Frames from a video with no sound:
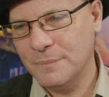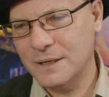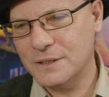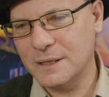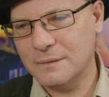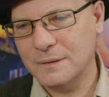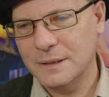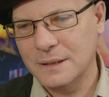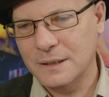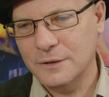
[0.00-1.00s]
means that
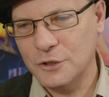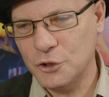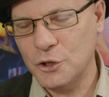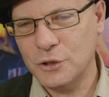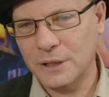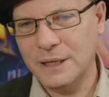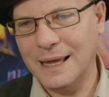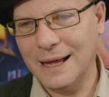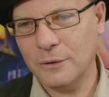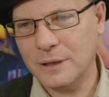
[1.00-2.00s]
there's usually
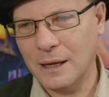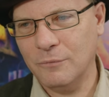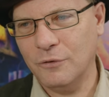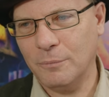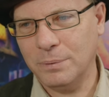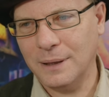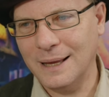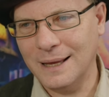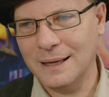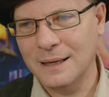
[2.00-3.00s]
an outcome for the
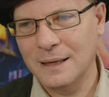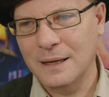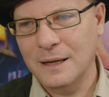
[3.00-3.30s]
player